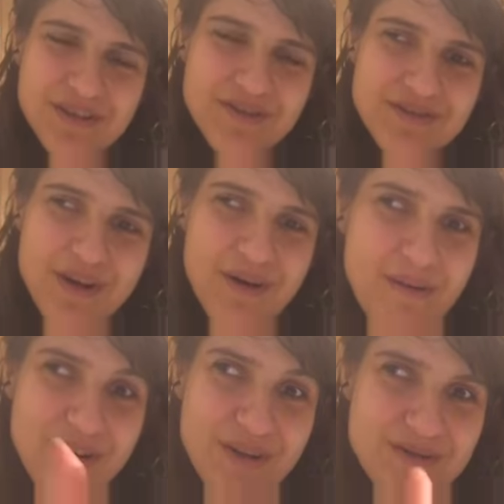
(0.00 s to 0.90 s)
So
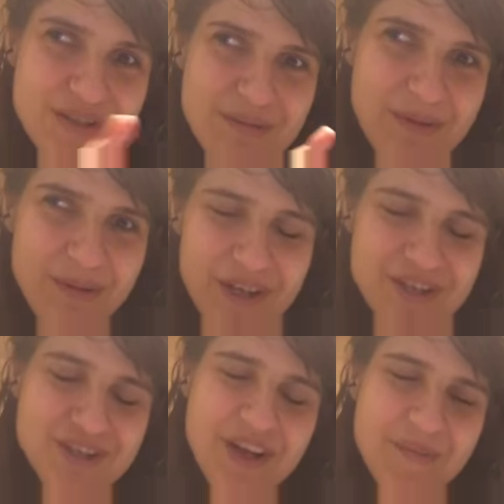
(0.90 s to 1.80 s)
I'm going to go see the
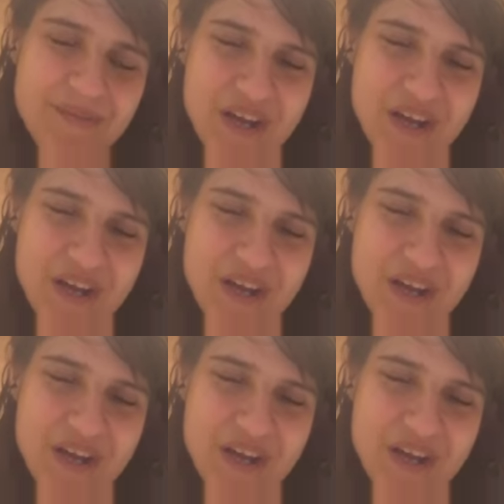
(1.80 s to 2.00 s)
publication date.